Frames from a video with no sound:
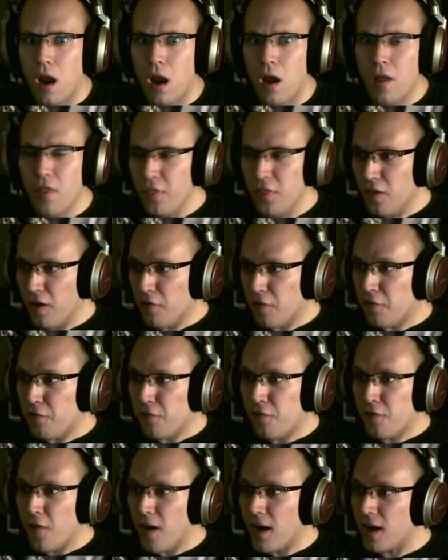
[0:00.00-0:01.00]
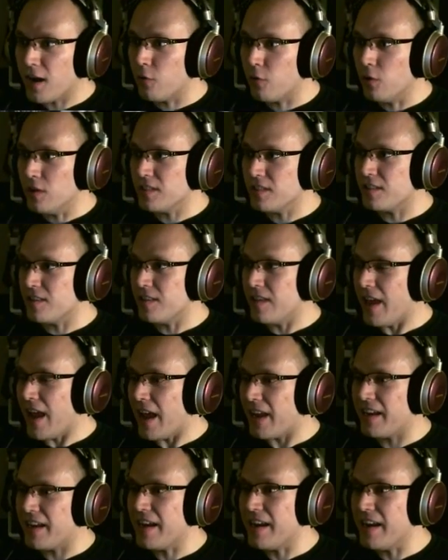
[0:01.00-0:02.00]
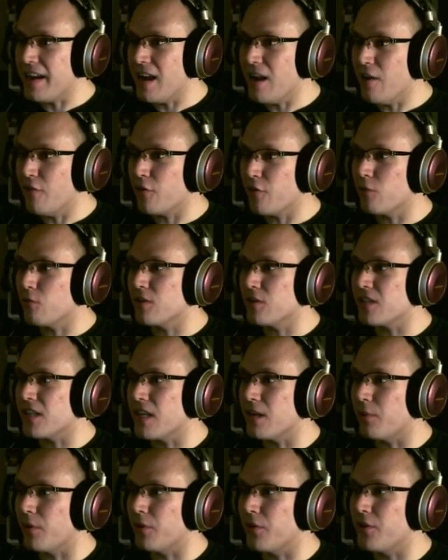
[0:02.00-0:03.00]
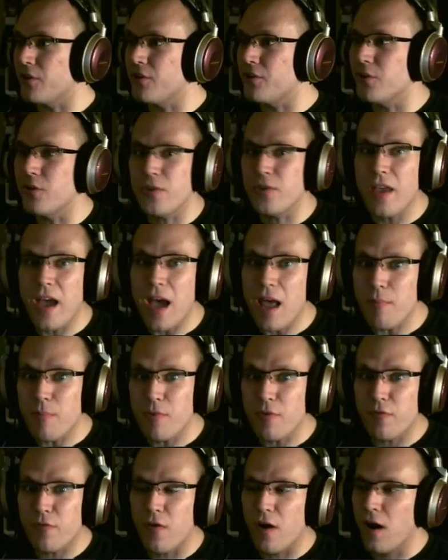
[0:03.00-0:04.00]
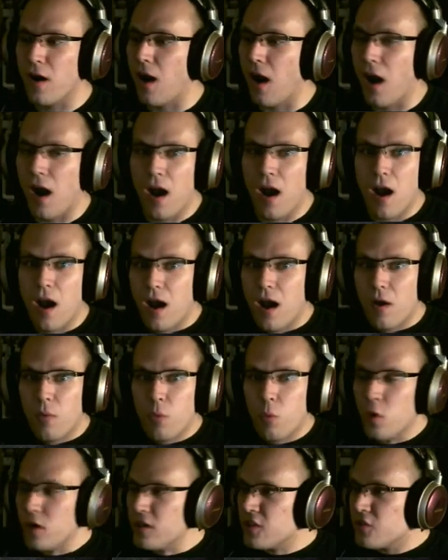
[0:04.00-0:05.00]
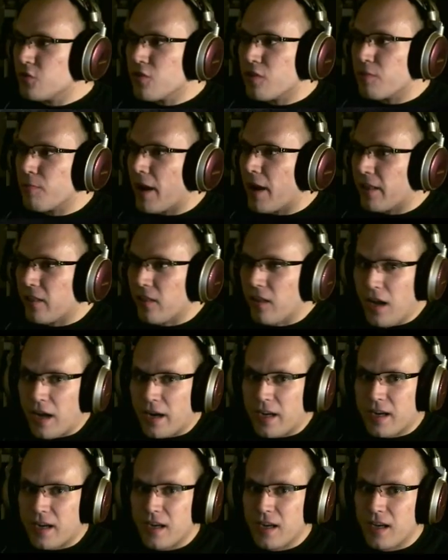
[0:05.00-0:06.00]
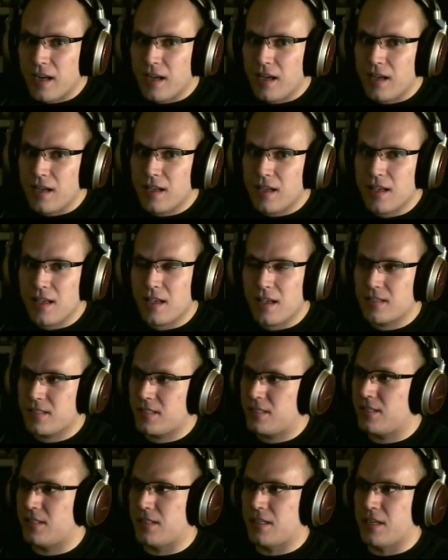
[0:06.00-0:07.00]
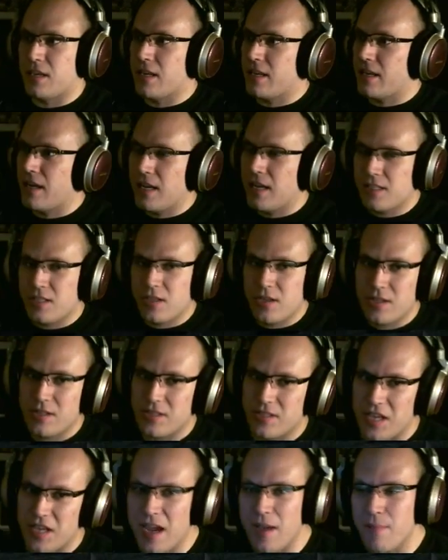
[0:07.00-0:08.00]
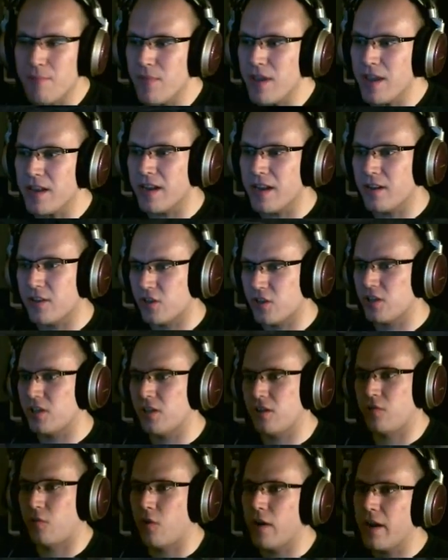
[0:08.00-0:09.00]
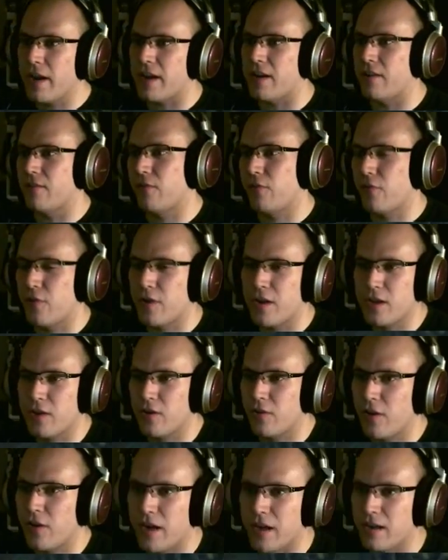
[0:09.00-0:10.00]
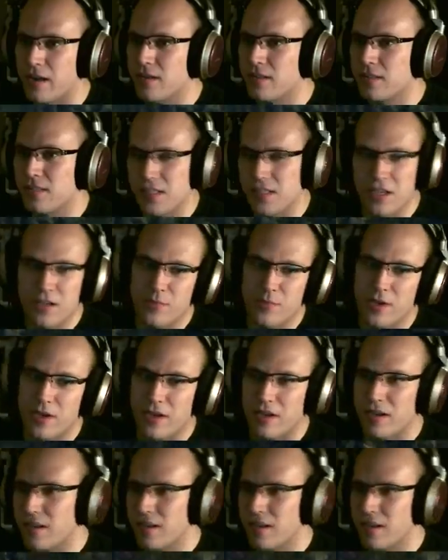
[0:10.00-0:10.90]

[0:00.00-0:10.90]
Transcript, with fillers: The fuck was that? He never was able to do that before. What's with my luck? Uh, see you guys in a damn minute. J great. Freaking great. See you in a minute.